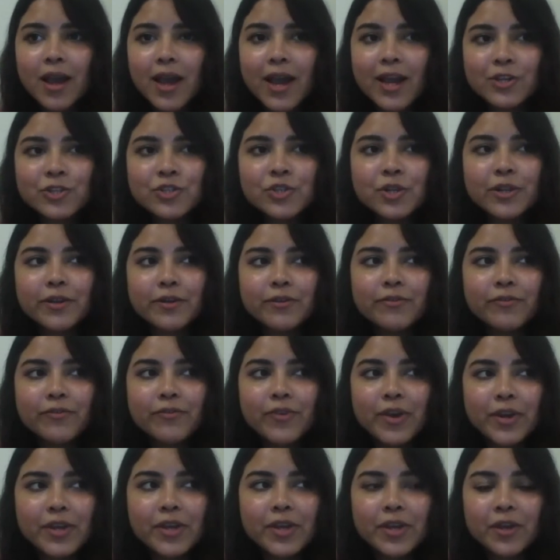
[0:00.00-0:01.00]
actually a
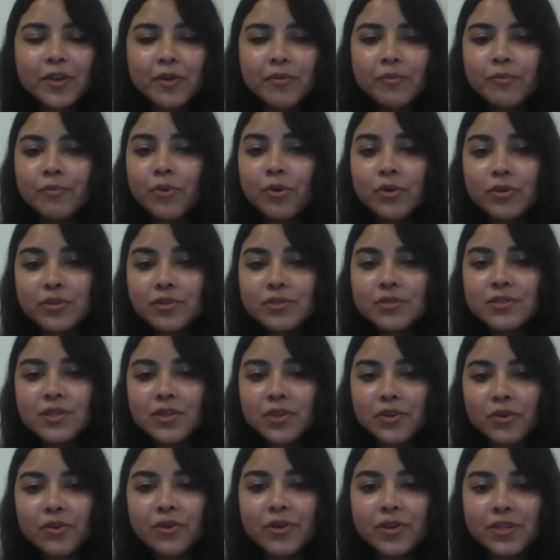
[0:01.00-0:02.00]
very important
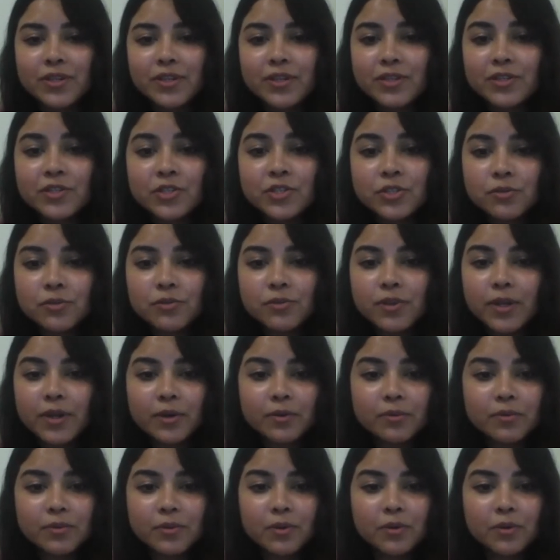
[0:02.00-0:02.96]
security issue that,